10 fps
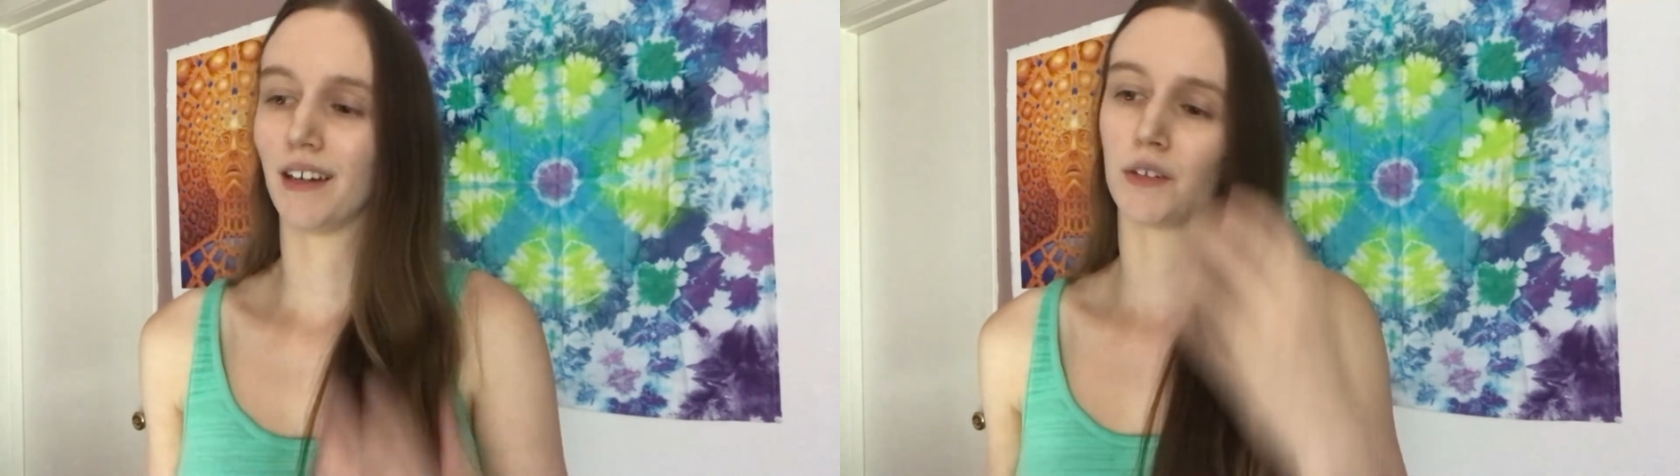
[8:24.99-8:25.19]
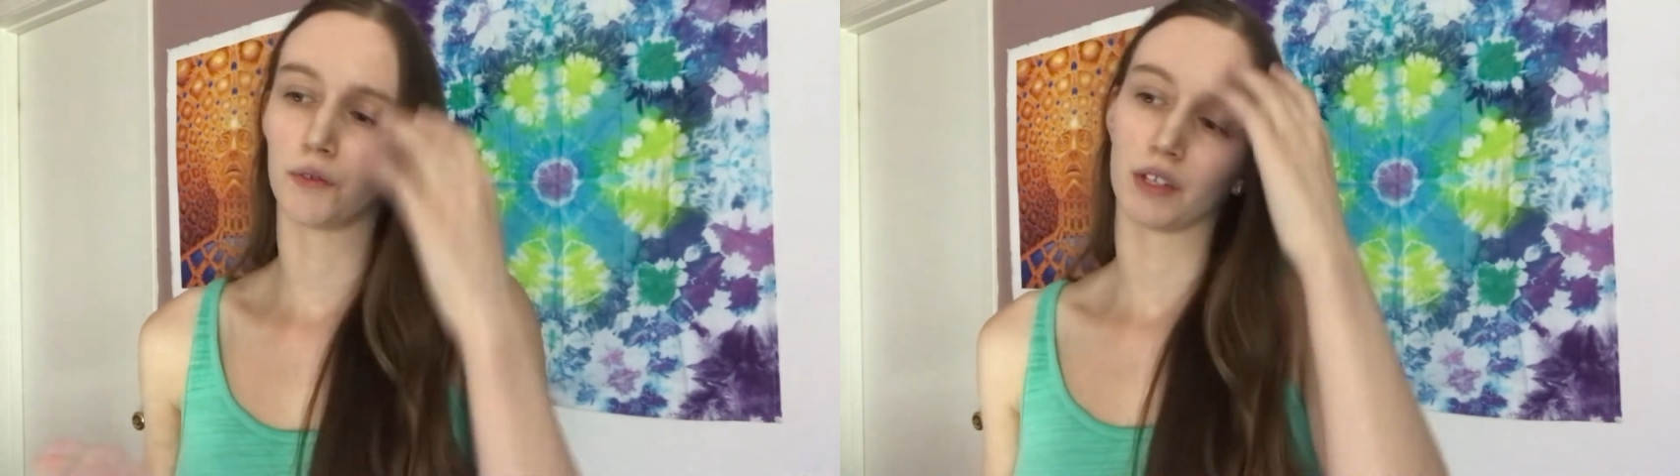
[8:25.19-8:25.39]

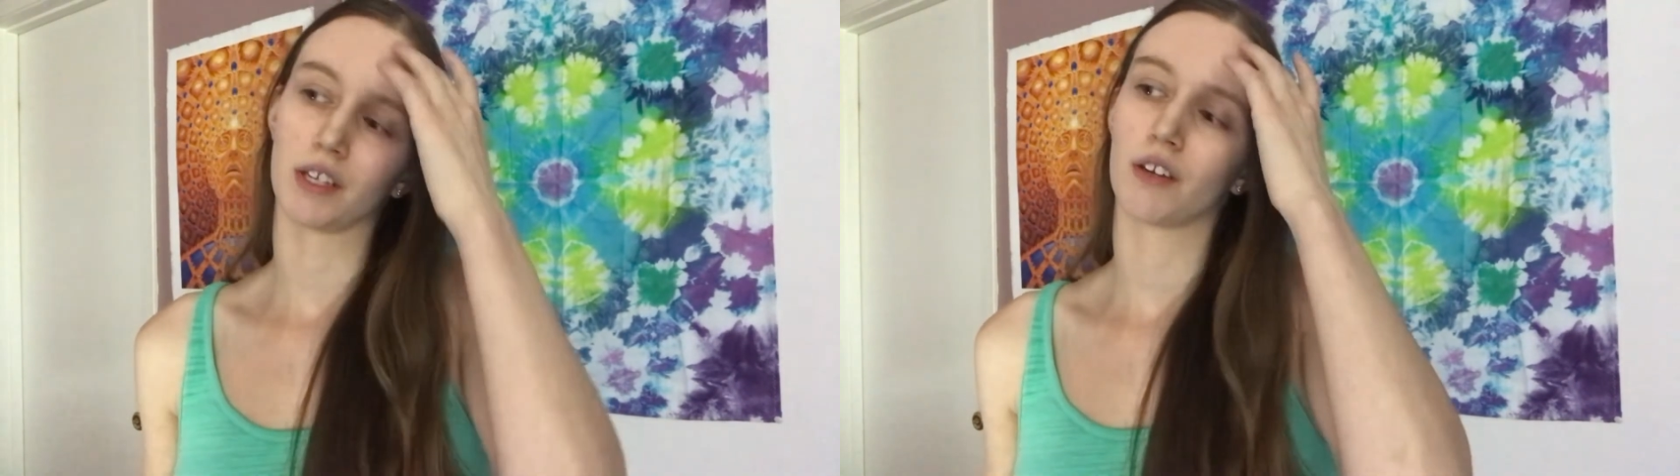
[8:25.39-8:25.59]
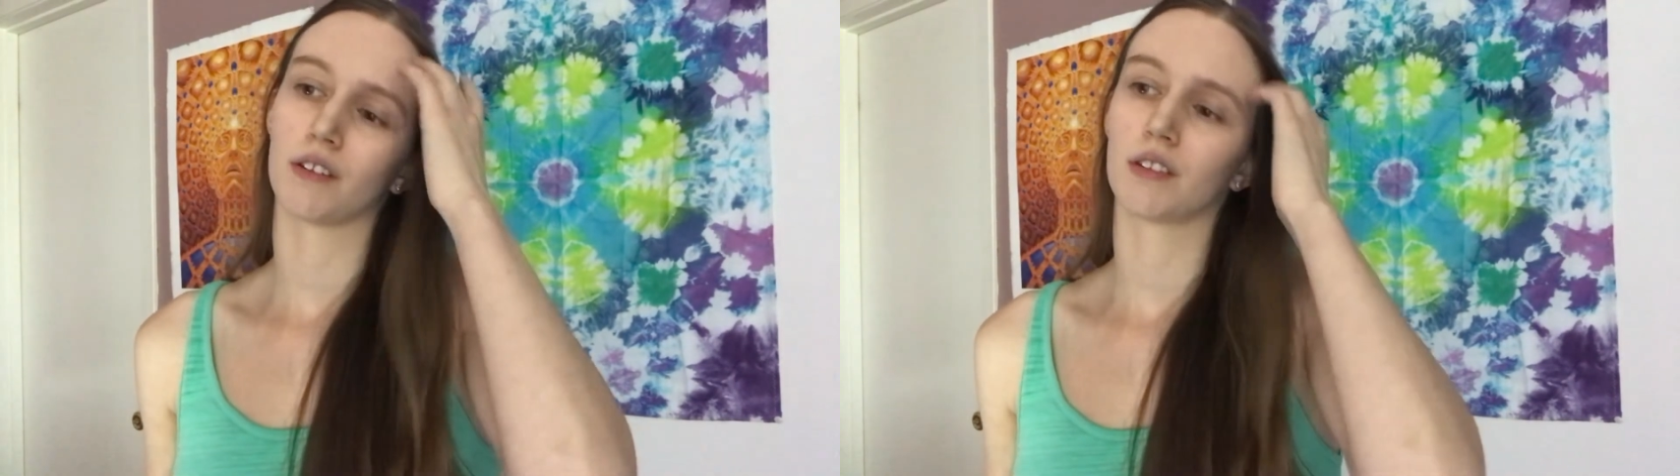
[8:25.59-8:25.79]
and a really
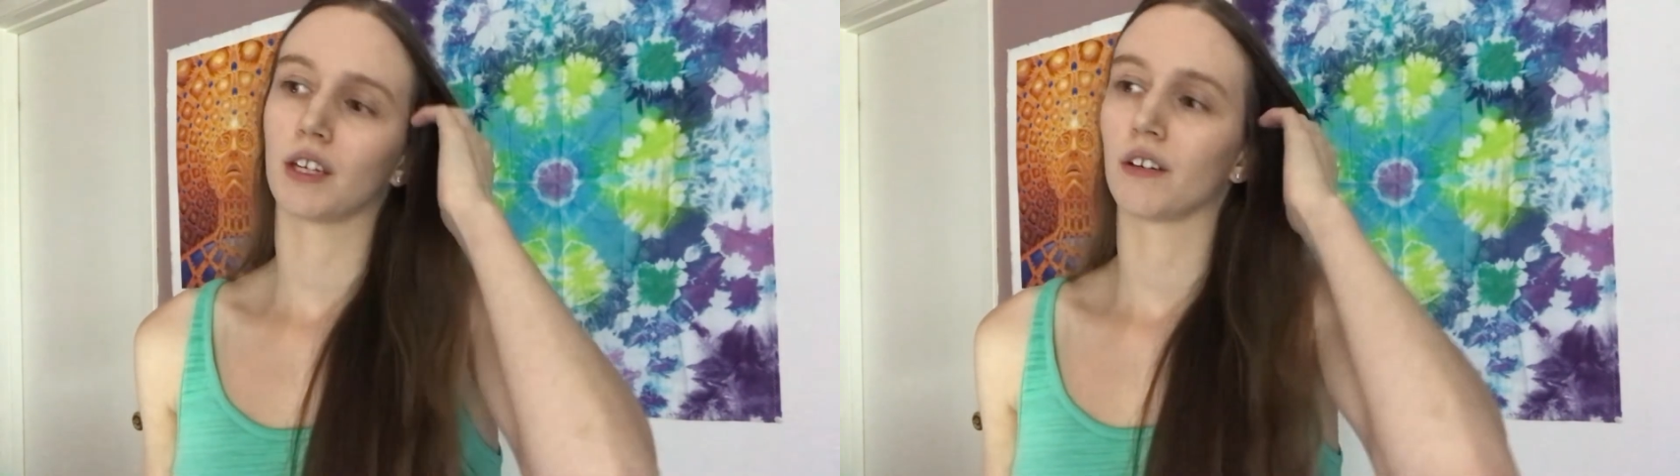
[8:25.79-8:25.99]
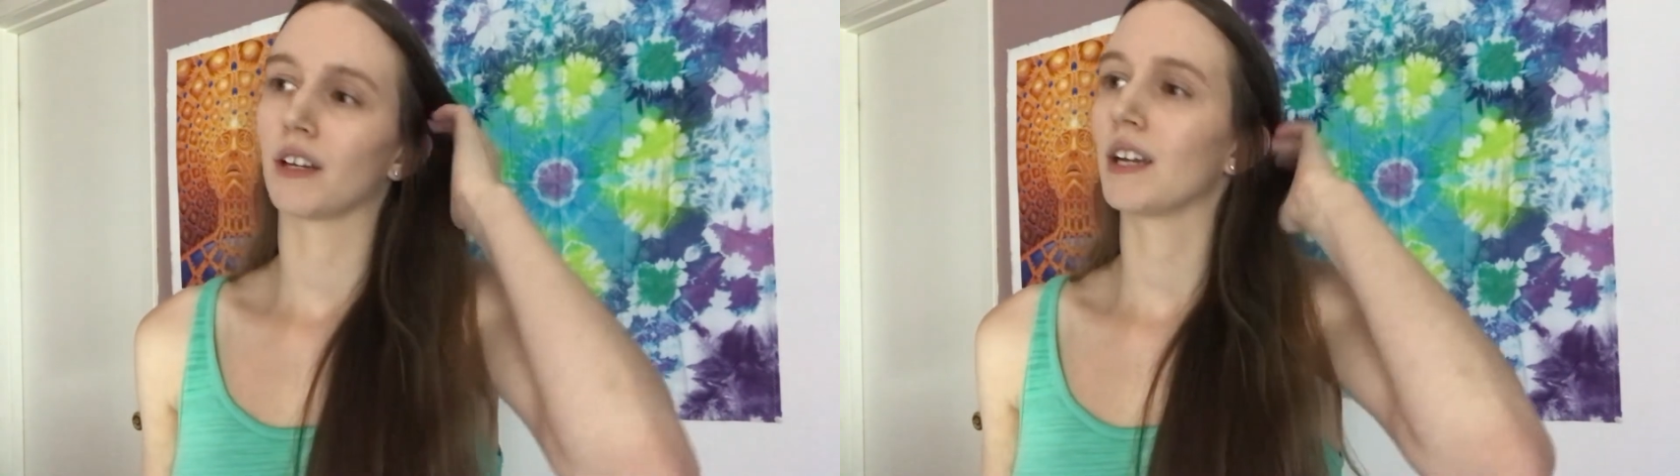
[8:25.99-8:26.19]
good
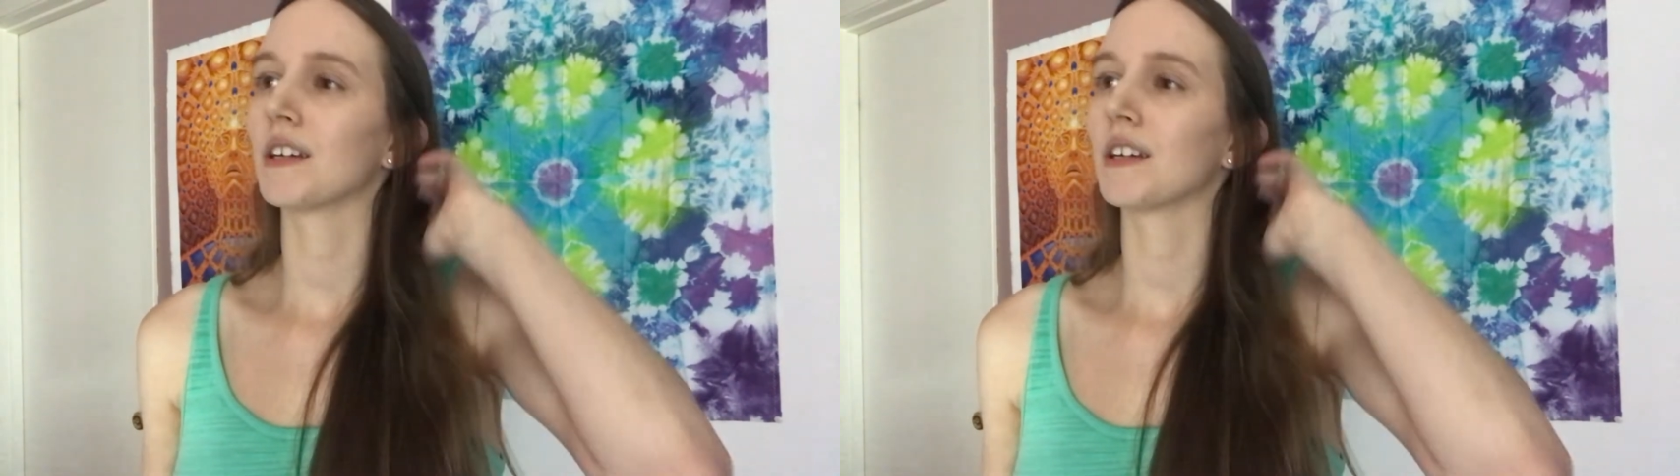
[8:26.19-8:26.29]
theory,